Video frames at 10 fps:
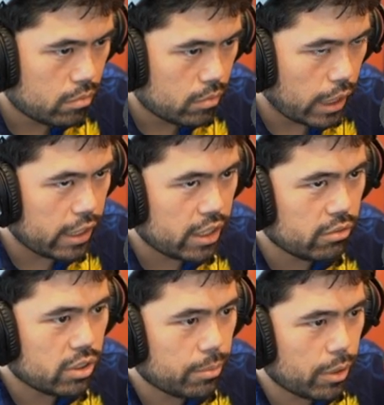I just have to
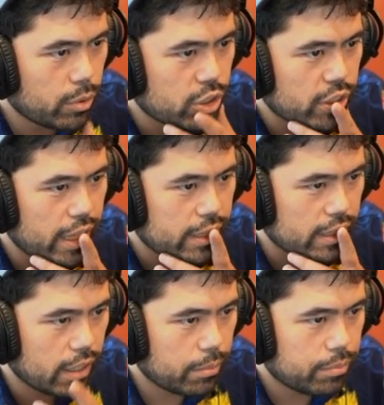somehow reach an end
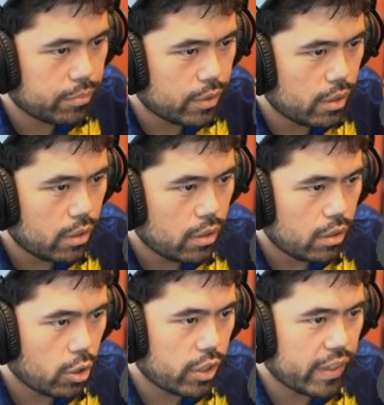game.
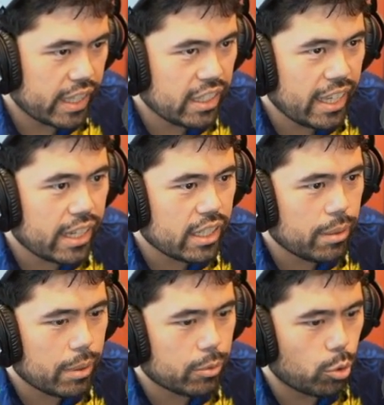Okay, if I can get the end
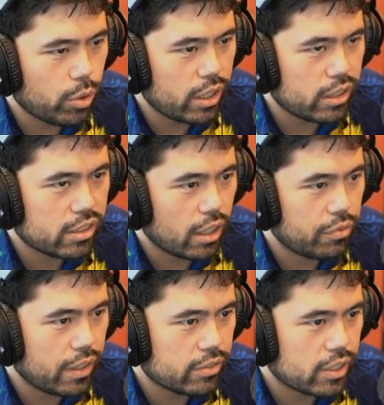game, I'm gonna win. He's got
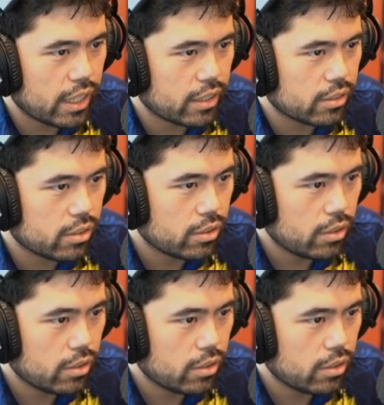5 seconds.